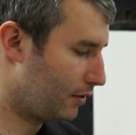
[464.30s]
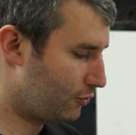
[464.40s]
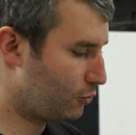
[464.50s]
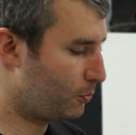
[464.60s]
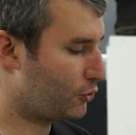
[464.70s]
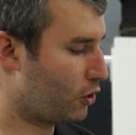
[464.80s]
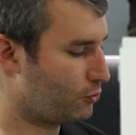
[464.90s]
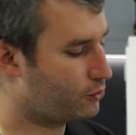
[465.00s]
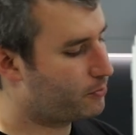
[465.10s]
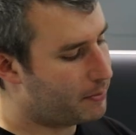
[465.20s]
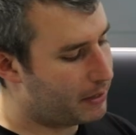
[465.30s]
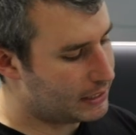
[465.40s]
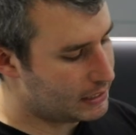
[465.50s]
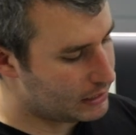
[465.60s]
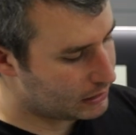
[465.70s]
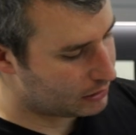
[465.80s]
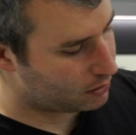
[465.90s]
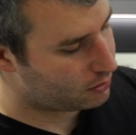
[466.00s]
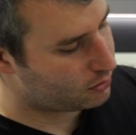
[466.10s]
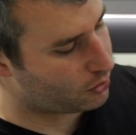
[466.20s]
This supercharger is made by
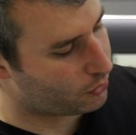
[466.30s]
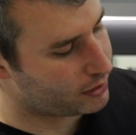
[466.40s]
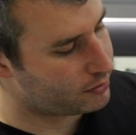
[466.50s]
Eaton, so it